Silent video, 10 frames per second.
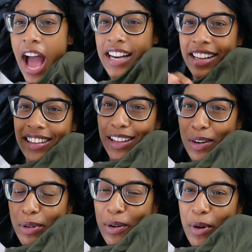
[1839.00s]
I did a little
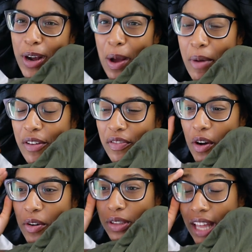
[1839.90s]
bit of work on my phone,